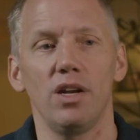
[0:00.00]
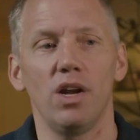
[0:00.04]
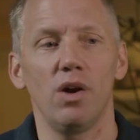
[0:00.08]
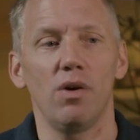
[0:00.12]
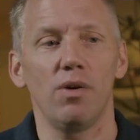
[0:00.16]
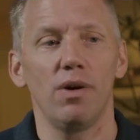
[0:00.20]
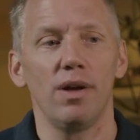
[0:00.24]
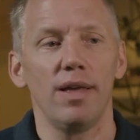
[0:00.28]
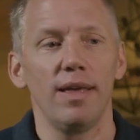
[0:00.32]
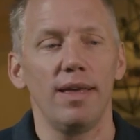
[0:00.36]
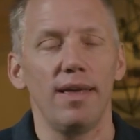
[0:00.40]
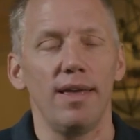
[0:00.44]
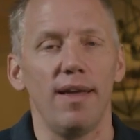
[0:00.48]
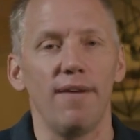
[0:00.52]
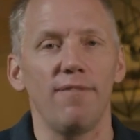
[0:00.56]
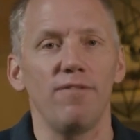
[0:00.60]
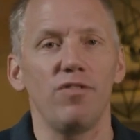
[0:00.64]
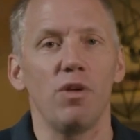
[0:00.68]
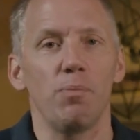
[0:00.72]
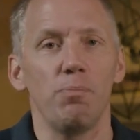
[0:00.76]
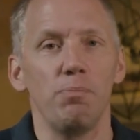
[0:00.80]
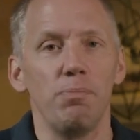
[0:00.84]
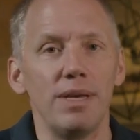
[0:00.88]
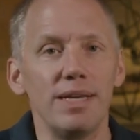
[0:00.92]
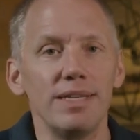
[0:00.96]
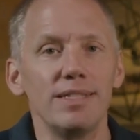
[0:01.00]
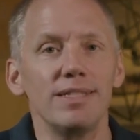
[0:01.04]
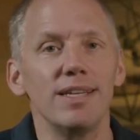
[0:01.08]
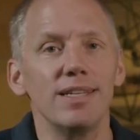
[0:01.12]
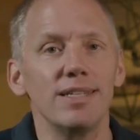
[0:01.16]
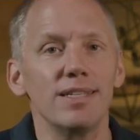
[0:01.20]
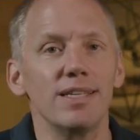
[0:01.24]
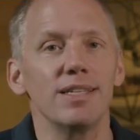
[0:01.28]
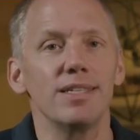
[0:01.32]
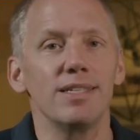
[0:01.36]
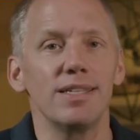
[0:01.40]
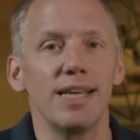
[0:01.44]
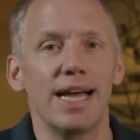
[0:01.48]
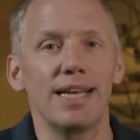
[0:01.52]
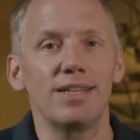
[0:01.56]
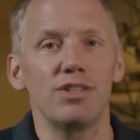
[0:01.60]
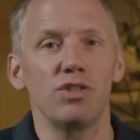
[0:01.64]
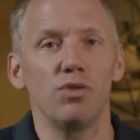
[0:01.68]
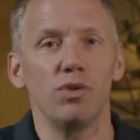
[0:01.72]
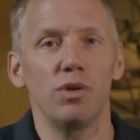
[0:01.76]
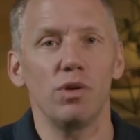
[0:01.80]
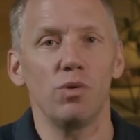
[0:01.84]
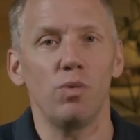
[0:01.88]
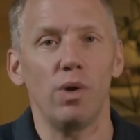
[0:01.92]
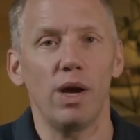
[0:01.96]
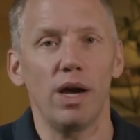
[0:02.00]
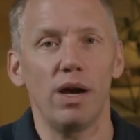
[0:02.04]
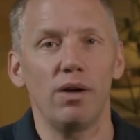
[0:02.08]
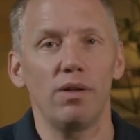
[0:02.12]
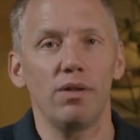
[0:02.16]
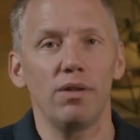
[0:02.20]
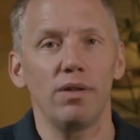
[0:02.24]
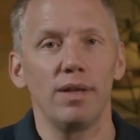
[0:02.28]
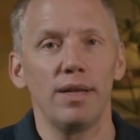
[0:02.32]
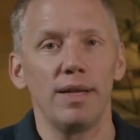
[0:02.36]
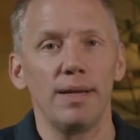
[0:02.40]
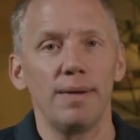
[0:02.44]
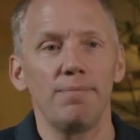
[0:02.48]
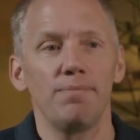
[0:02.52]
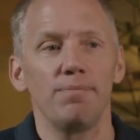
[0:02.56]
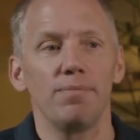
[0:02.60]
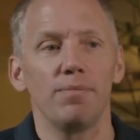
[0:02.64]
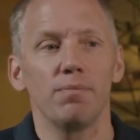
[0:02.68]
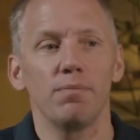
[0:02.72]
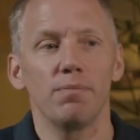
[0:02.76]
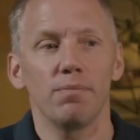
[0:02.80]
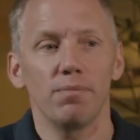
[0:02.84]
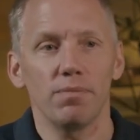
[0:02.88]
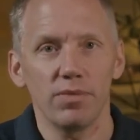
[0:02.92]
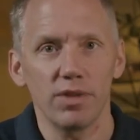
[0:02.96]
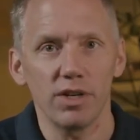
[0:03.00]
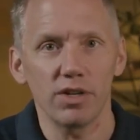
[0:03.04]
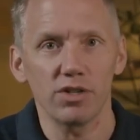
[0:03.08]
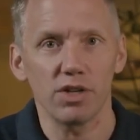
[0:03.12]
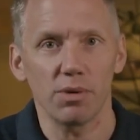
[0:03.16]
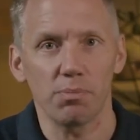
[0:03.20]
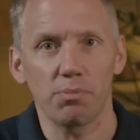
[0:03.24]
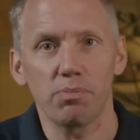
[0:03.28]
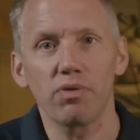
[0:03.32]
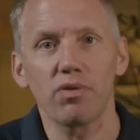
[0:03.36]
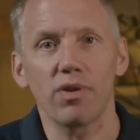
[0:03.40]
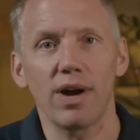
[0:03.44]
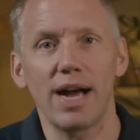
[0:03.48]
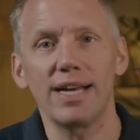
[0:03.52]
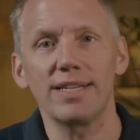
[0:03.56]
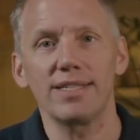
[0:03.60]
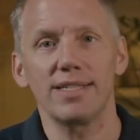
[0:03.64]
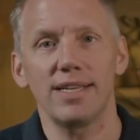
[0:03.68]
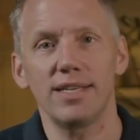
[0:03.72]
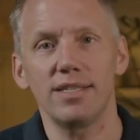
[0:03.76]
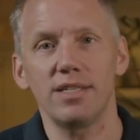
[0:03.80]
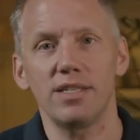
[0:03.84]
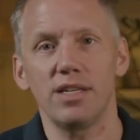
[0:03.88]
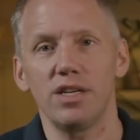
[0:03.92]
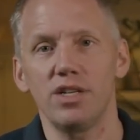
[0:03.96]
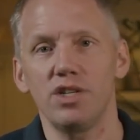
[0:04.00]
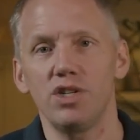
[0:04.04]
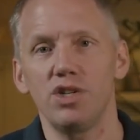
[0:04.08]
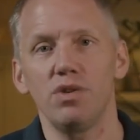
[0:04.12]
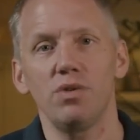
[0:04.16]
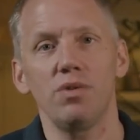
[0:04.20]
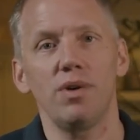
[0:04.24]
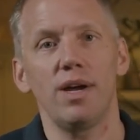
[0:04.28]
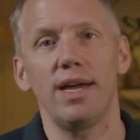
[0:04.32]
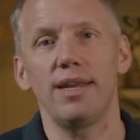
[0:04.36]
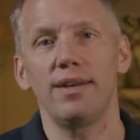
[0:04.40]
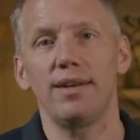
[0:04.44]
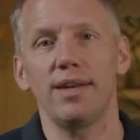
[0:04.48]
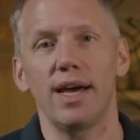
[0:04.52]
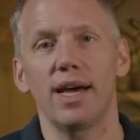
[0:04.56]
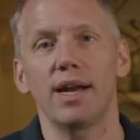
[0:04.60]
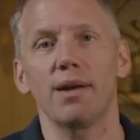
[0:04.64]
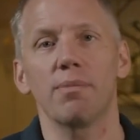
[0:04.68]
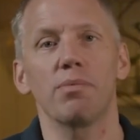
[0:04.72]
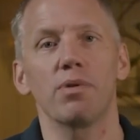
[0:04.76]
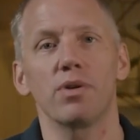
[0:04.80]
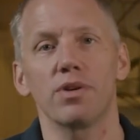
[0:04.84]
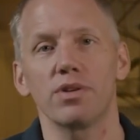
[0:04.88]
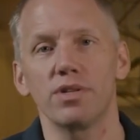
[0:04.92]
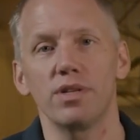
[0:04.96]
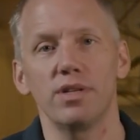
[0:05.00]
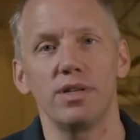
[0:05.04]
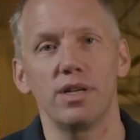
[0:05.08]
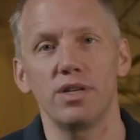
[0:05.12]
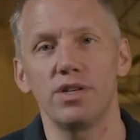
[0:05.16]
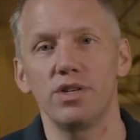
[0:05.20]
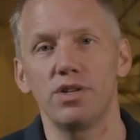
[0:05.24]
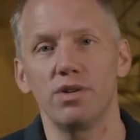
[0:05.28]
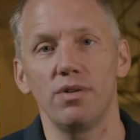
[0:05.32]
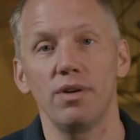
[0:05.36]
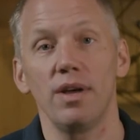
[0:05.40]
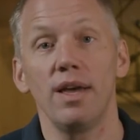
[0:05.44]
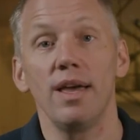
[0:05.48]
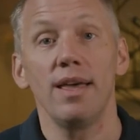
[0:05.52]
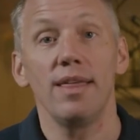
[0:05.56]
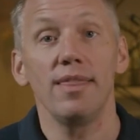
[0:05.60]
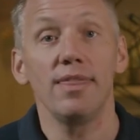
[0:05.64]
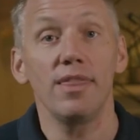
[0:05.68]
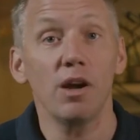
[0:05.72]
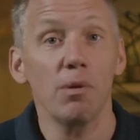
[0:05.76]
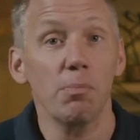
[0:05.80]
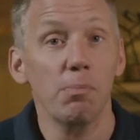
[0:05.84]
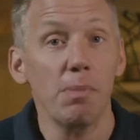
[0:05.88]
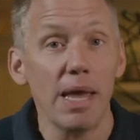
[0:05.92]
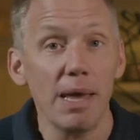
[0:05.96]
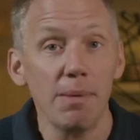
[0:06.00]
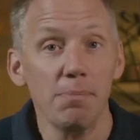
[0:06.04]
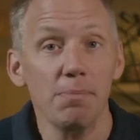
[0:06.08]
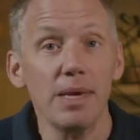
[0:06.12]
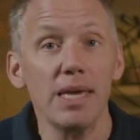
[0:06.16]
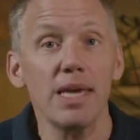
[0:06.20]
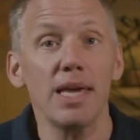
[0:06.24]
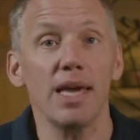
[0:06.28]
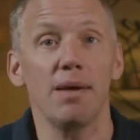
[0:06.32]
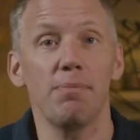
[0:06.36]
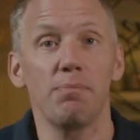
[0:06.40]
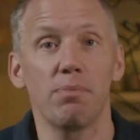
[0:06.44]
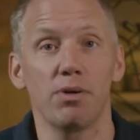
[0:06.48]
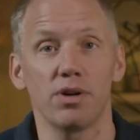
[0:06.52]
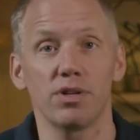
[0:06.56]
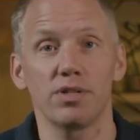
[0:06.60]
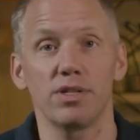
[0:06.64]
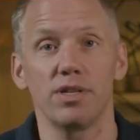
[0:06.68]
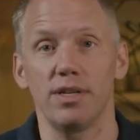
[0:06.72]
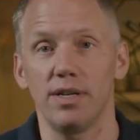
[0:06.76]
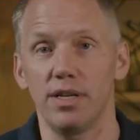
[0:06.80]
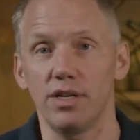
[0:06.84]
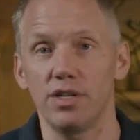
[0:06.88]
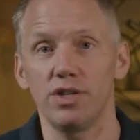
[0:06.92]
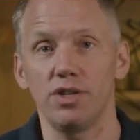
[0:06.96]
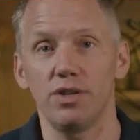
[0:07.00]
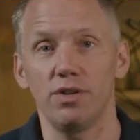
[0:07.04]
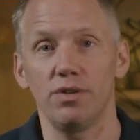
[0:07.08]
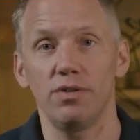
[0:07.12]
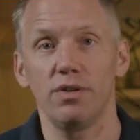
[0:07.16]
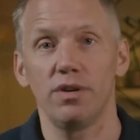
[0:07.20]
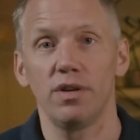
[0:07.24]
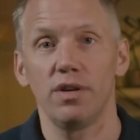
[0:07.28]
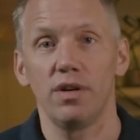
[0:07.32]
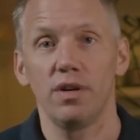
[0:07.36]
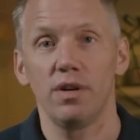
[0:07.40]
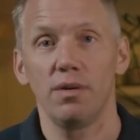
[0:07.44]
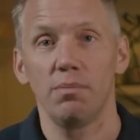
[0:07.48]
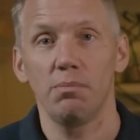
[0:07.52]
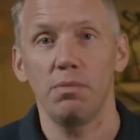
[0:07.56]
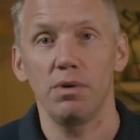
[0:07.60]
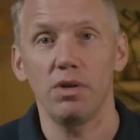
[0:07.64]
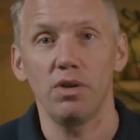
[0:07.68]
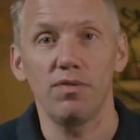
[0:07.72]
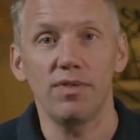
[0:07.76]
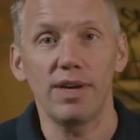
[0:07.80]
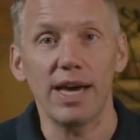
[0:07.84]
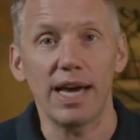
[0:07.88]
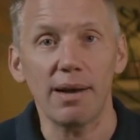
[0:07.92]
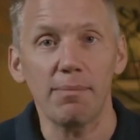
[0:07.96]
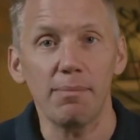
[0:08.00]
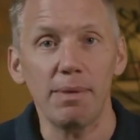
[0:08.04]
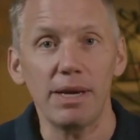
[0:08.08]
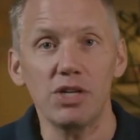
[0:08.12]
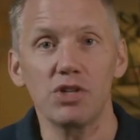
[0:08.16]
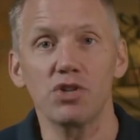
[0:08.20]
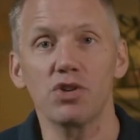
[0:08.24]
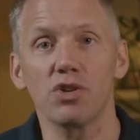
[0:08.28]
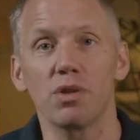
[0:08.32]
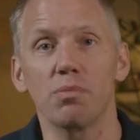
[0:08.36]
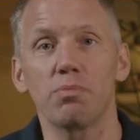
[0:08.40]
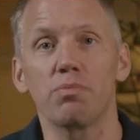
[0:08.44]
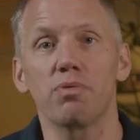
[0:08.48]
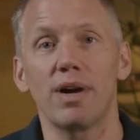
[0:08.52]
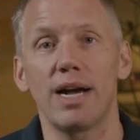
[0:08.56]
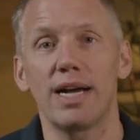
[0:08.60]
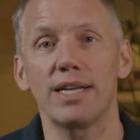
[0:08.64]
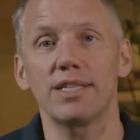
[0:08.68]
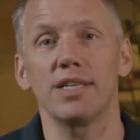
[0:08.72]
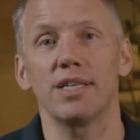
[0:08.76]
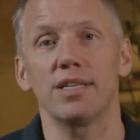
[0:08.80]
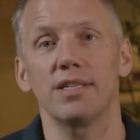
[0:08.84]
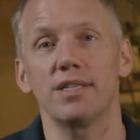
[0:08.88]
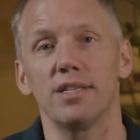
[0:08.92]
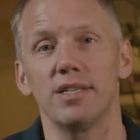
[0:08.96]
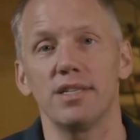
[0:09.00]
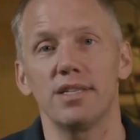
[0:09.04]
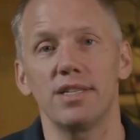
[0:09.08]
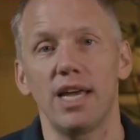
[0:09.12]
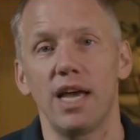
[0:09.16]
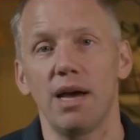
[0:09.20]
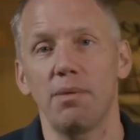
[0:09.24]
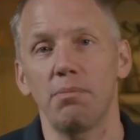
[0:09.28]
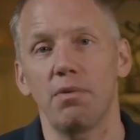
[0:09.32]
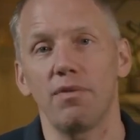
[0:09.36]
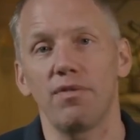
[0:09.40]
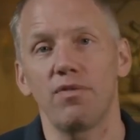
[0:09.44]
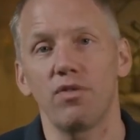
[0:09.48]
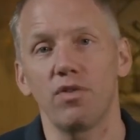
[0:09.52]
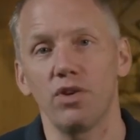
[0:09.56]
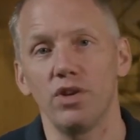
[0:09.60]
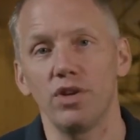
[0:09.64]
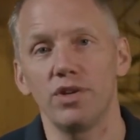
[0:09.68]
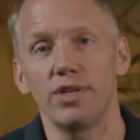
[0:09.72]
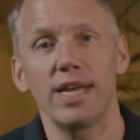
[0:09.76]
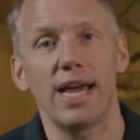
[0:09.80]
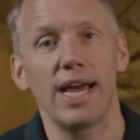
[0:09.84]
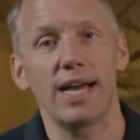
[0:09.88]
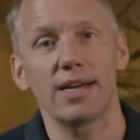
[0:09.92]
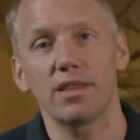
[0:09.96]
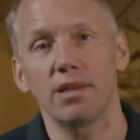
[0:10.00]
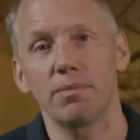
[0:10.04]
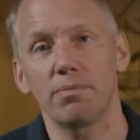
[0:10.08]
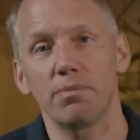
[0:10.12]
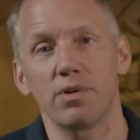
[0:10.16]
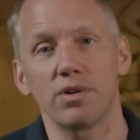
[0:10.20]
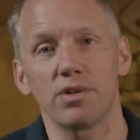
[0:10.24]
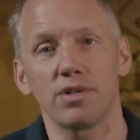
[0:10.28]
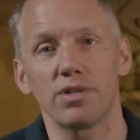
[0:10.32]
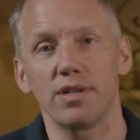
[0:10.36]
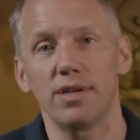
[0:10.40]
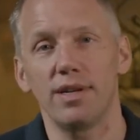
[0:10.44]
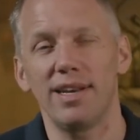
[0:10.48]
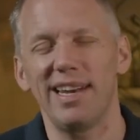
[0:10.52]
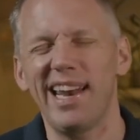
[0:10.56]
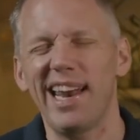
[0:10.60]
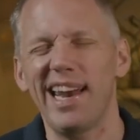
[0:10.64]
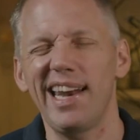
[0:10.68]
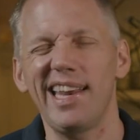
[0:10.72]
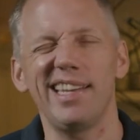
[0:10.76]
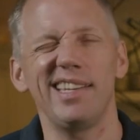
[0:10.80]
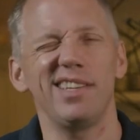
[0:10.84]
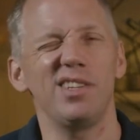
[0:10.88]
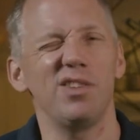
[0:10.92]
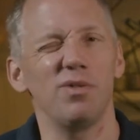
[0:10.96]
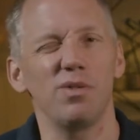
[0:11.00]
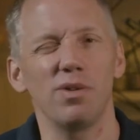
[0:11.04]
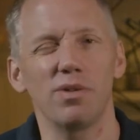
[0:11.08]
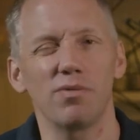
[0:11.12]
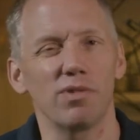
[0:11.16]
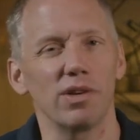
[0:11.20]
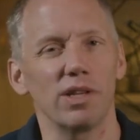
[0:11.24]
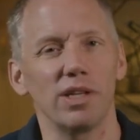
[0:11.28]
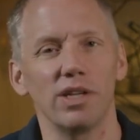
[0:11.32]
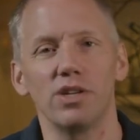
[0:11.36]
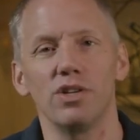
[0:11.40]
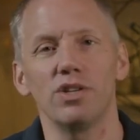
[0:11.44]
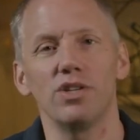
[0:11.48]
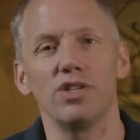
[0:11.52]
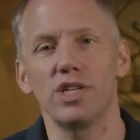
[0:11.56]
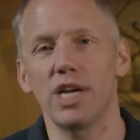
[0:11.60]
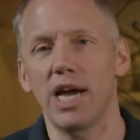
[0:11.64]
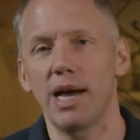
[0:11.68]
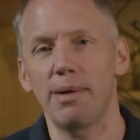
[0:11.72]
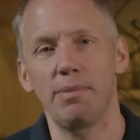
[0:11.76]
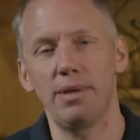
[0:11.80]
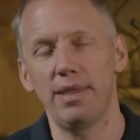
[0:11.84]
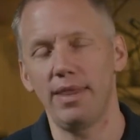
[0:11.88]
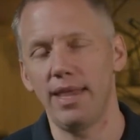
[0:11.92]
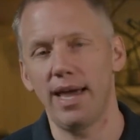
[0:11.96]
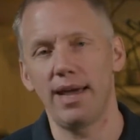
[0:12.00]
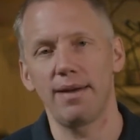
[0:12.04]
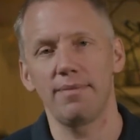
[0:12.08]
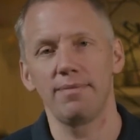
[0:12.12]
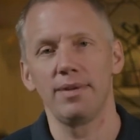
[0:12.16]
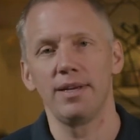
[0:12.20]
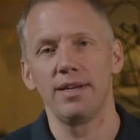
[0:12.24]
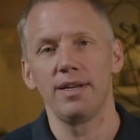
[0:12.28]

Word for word: know, if the business is not doing well, there's a process issue and not a person issue. There may be a person issue, but you've got to make sure the process is sound before you attack the person. And I didn't do a really good job in that.